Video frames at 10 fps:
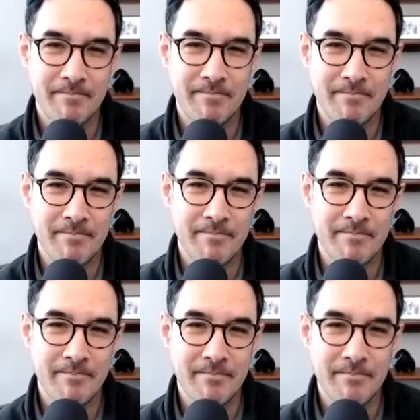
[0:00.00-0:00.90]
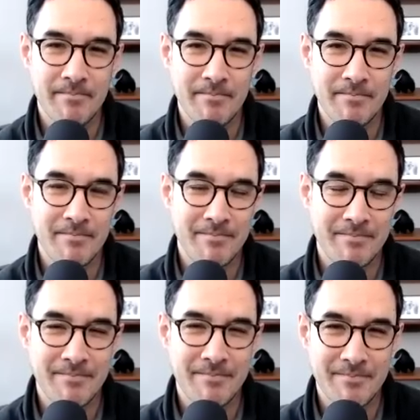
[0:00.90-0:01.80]

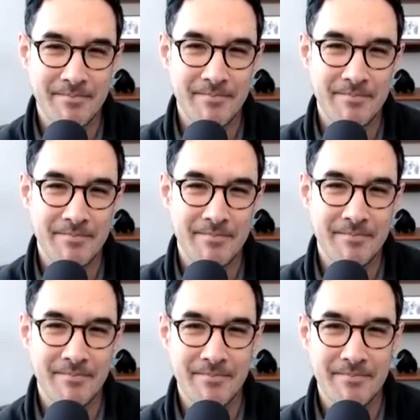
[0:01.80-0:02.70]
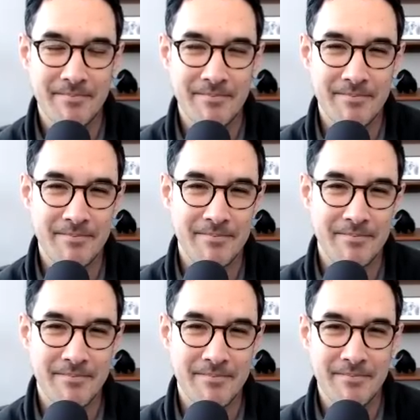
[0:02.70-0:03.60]

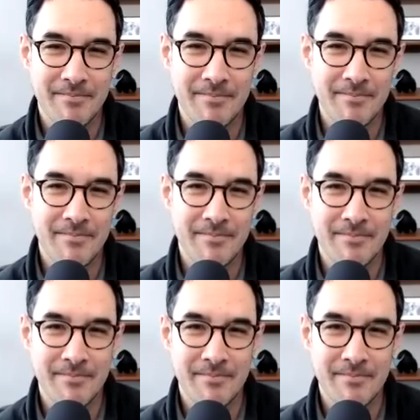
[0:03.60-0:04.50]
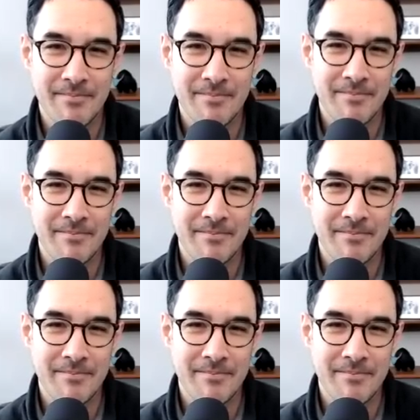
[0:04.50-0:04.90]
No words are spoken by the person on screen.